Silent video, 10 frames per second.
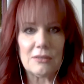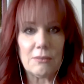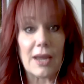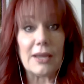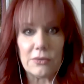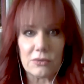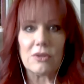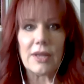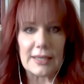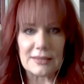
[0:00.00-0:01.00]
my own
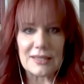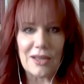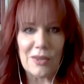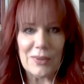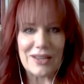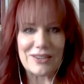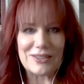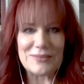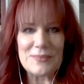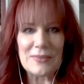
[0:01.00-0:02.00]
clientele
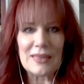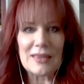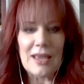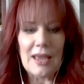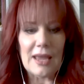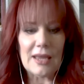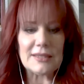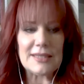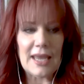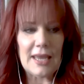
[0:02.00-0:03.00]
better.
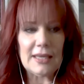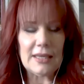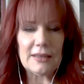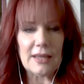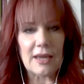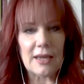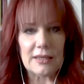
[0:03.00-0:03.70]
And taking that